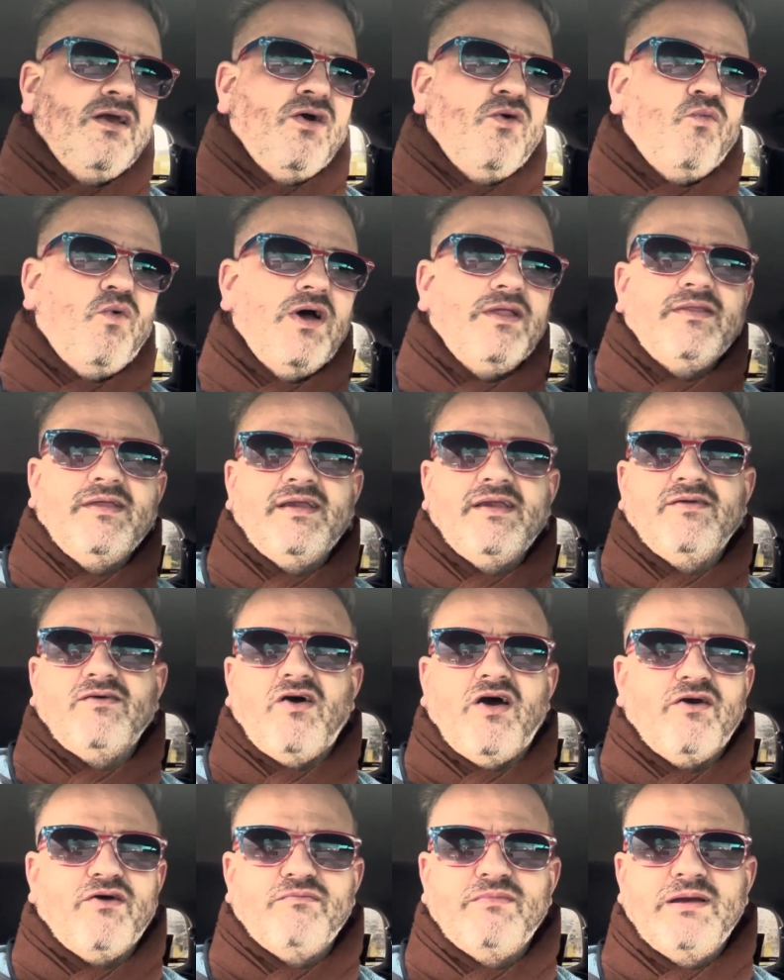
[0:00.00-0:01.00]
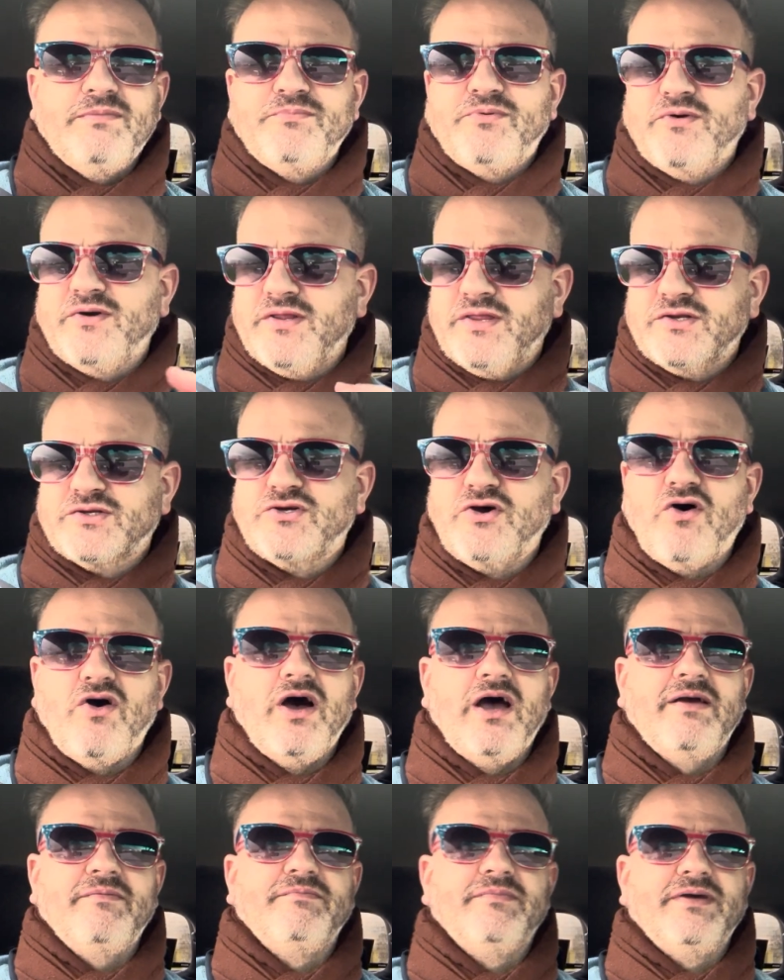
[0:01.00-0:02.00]
One that I remember at the
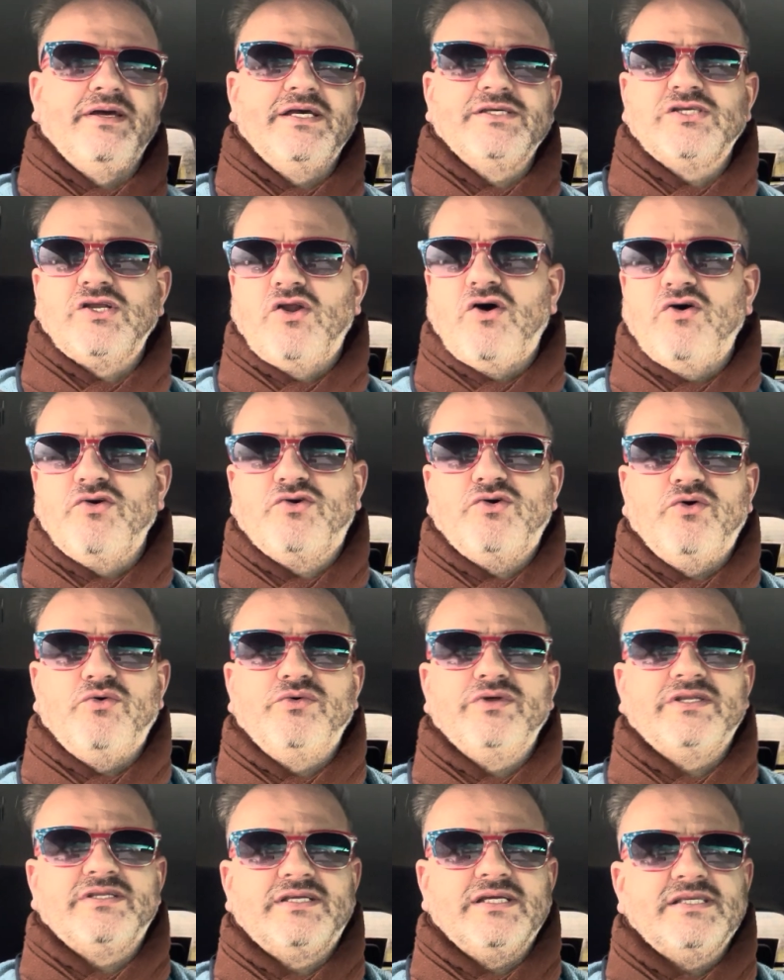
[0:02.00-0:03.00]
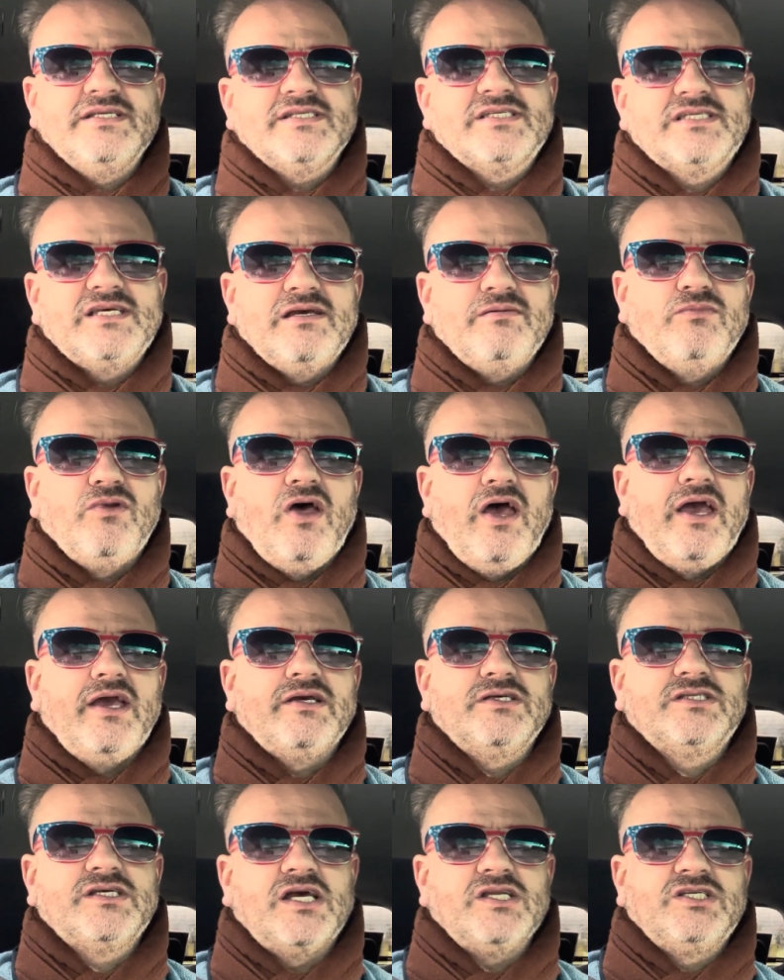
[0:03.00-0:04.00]
time, as a local, it didn't seem
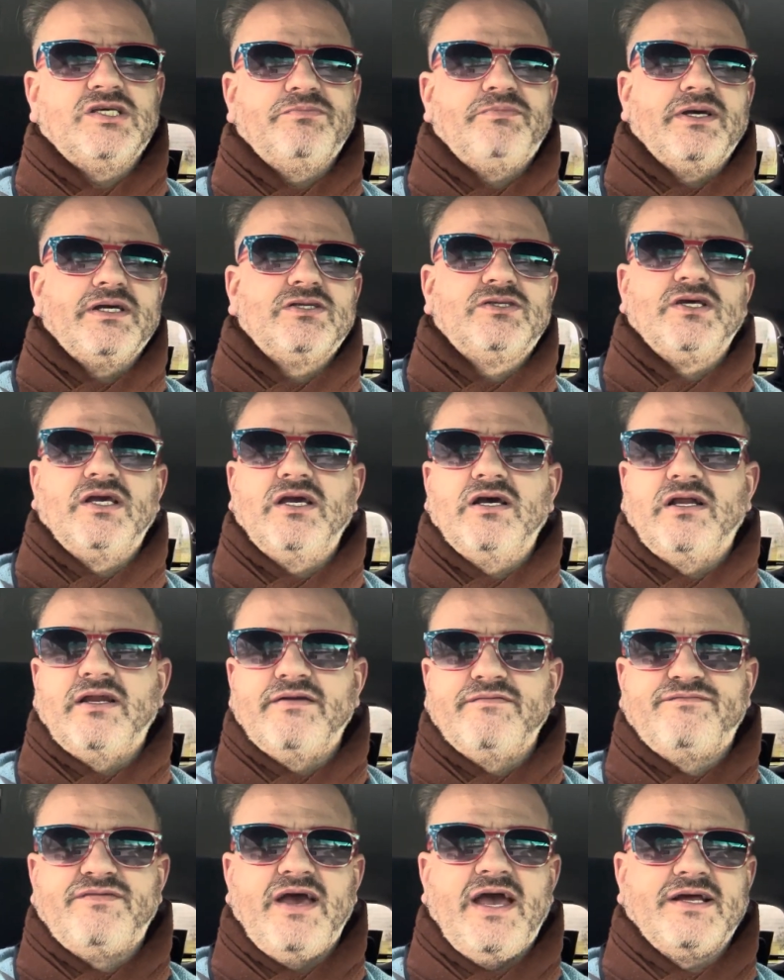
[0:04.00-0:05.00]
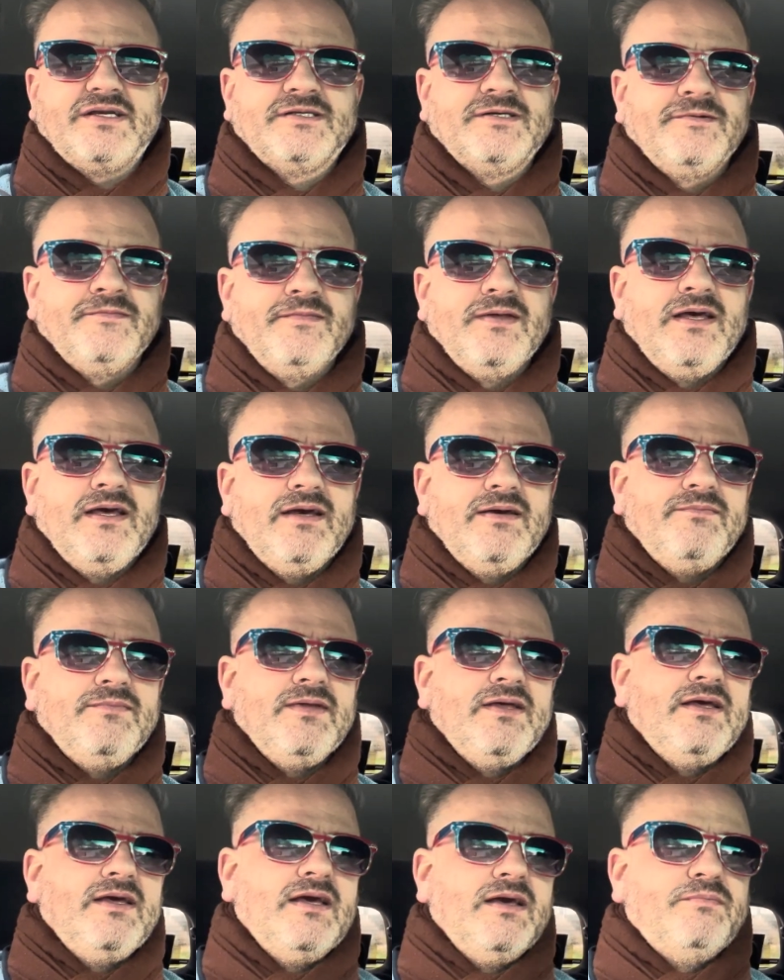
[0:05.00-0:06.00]
like such a big deal. In fact,
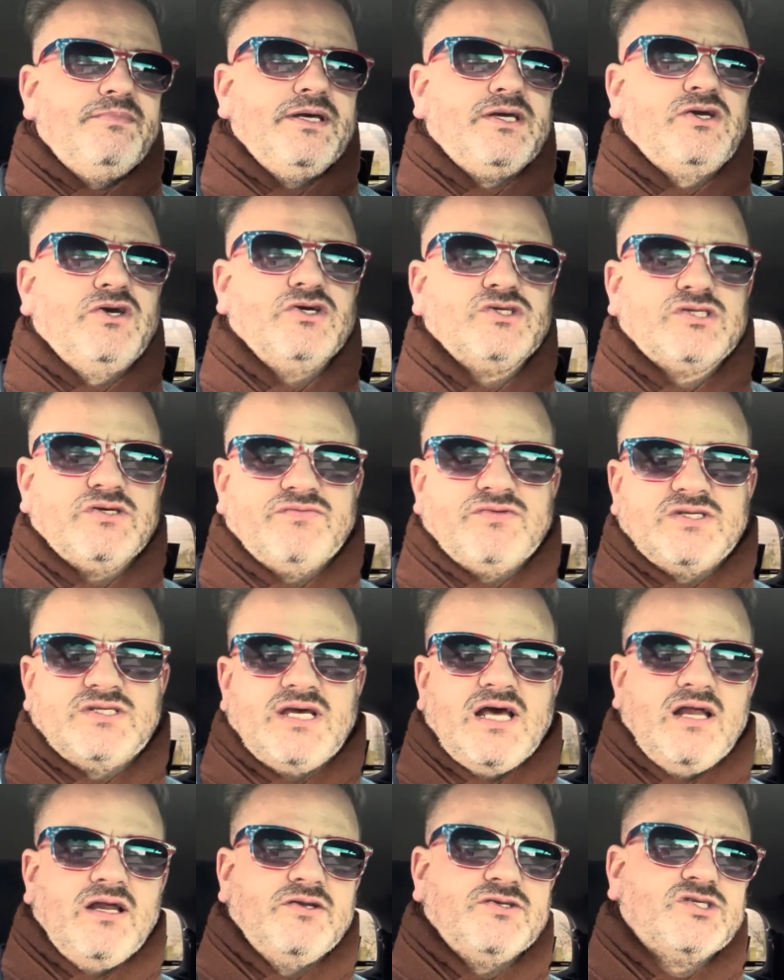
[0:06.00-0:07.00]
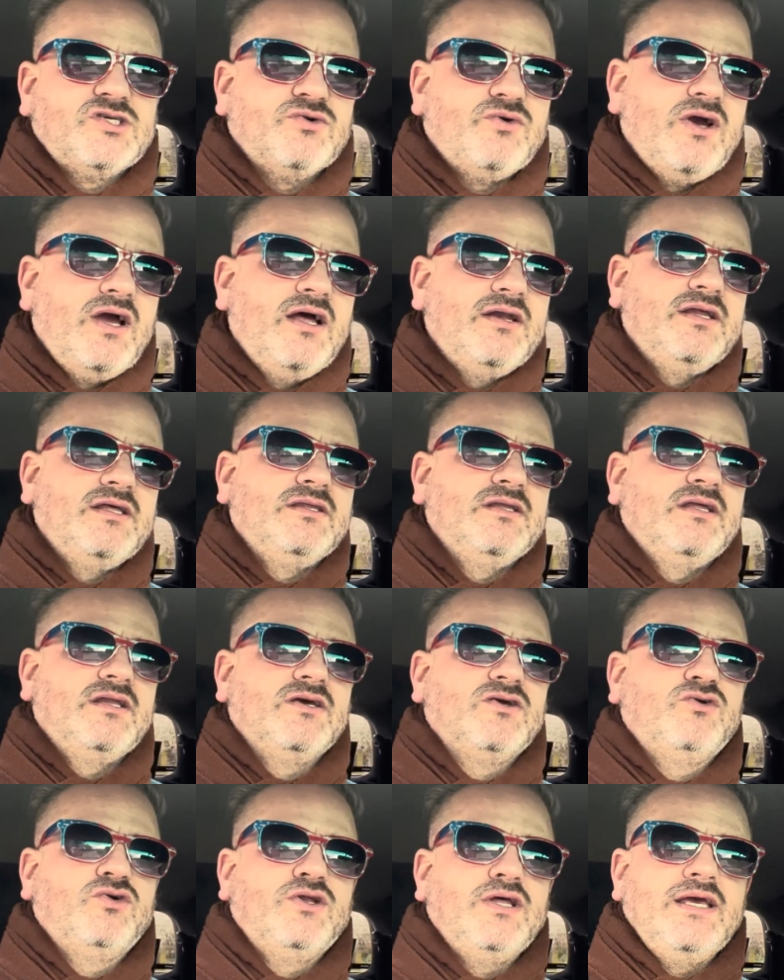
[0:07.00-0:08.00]
because of the talent surrounding them,
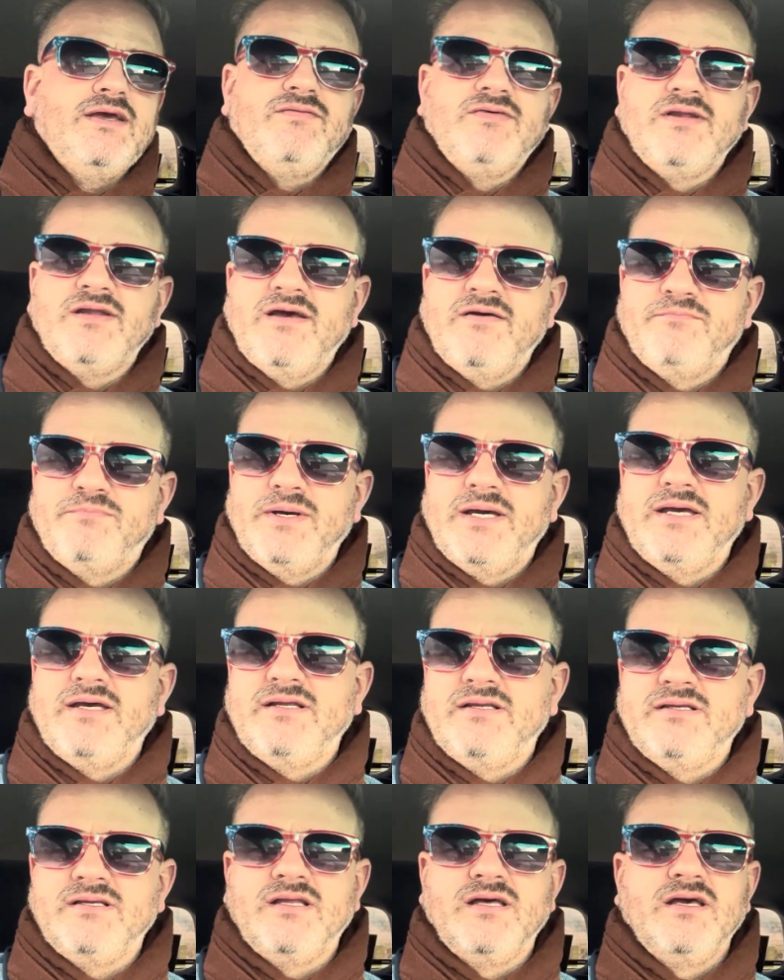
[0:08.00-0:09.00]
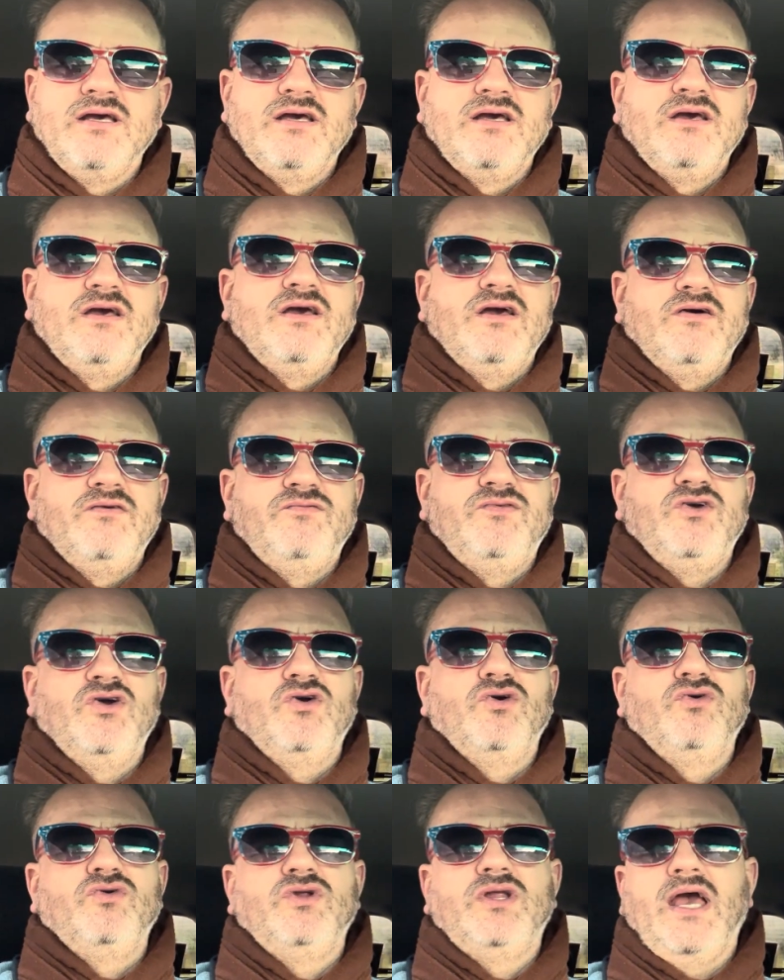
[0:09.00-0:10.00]
it could even have been
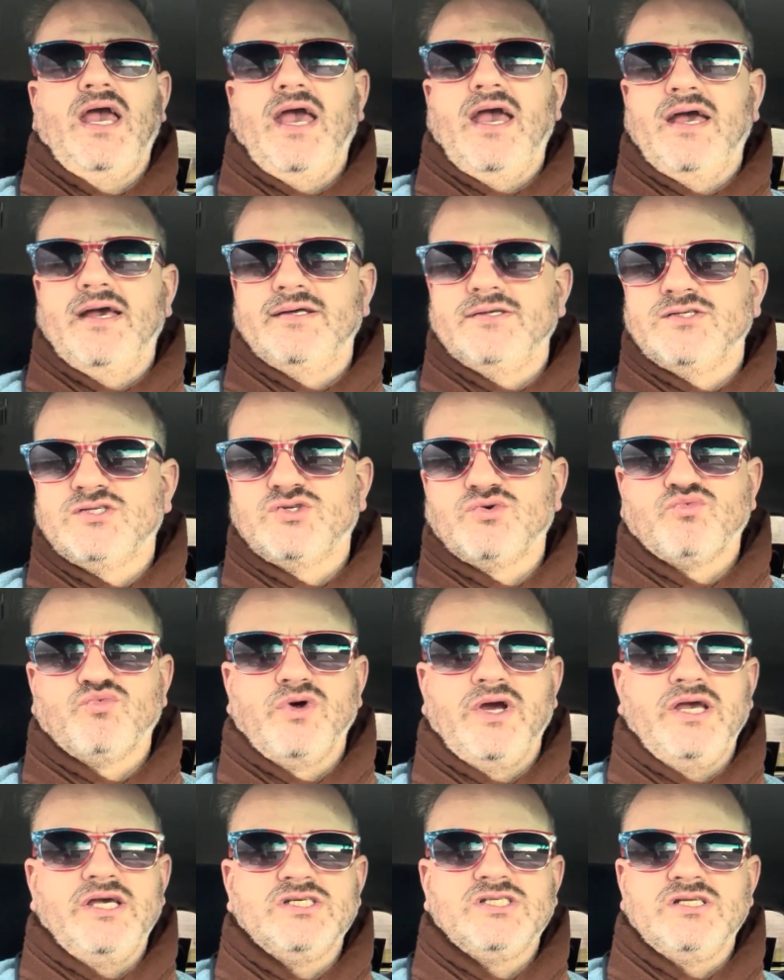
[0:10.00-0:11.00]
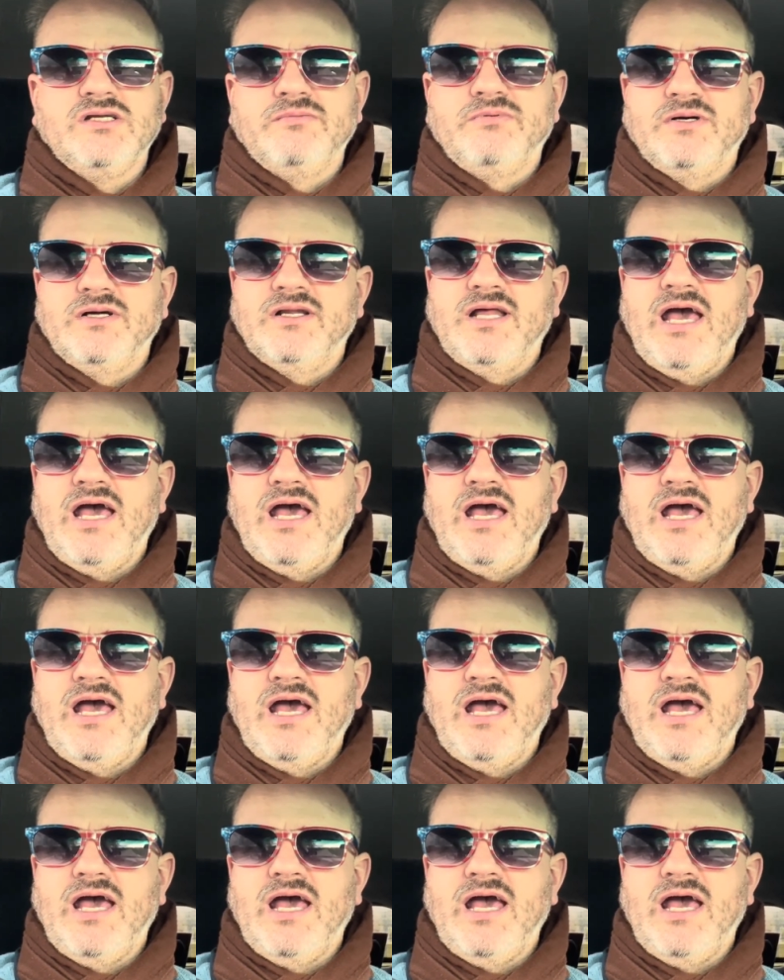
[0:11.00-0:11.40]
viewed as reasonable.